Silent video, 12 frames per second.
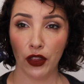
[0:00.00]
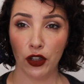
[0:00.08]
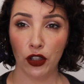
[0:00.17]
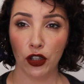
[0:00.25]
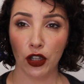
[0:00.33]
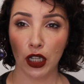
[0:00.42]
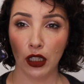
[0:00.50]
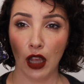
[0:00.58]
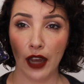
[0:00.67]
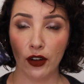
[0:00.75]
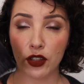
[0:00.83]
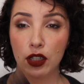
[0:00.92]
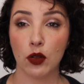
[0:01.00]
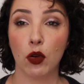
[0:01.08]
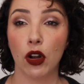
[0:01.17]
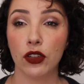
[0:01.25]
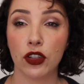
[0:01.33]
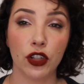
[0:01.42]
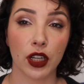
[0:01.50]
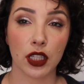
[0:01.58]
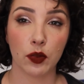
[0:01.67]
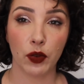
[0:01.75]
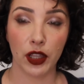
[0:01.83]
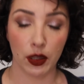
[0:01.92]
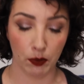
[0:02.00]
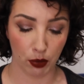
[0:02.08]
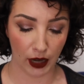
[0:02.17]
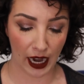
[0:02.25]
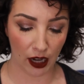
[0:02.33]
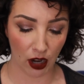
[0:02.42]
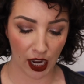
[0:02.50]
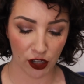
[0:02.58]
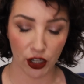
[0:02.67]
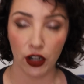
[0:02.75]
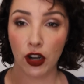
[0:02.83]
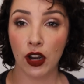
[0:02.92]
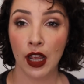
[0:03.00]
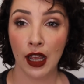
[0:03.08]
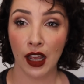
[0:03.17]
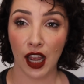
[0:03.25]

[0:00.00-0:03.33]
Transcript: the new Kaleidos quads just with brown eyeshadow.